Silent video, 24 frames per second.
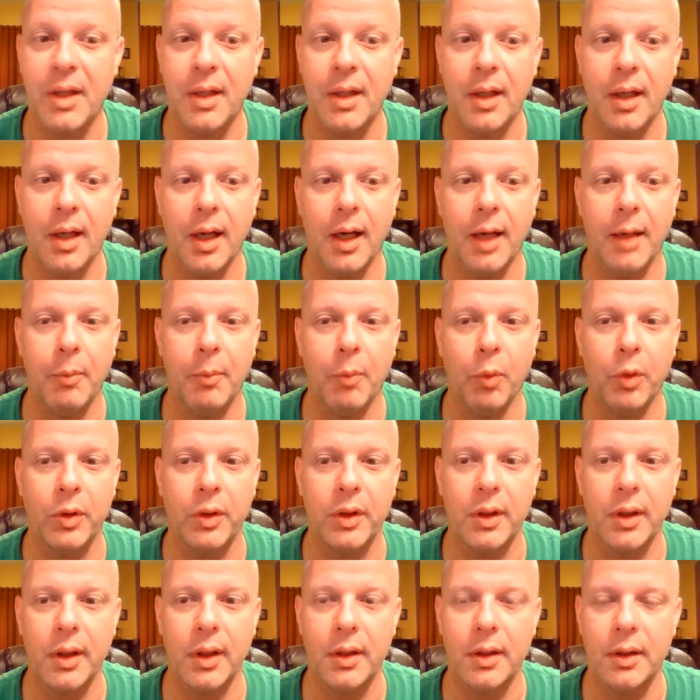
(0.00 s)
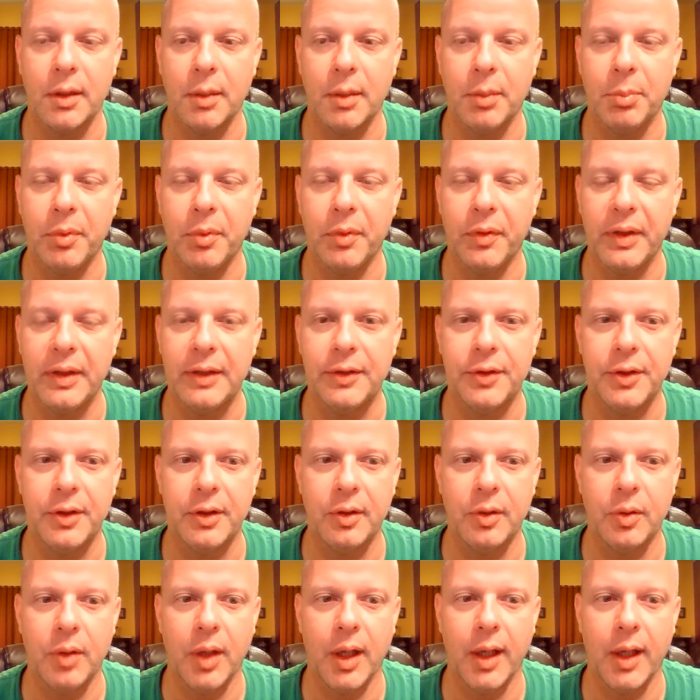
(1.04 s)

I'm working on a couple things here.